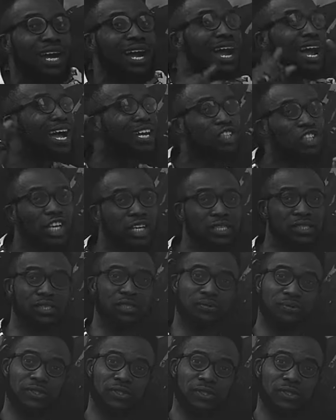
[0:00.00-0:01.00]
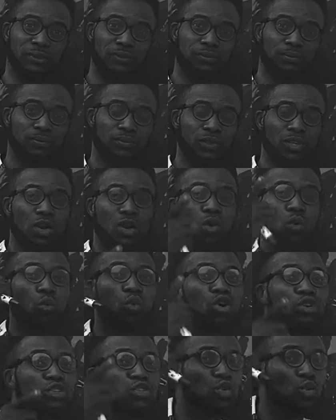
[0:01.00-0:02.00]
other adjectives.
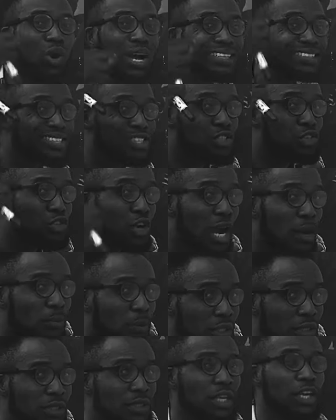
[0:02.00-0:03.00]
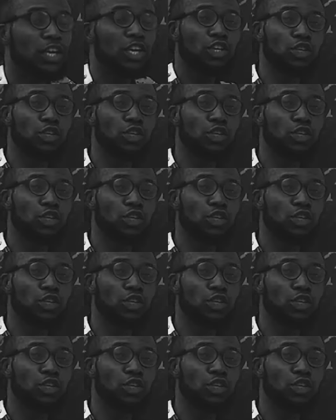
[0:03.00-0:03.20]
What you are describing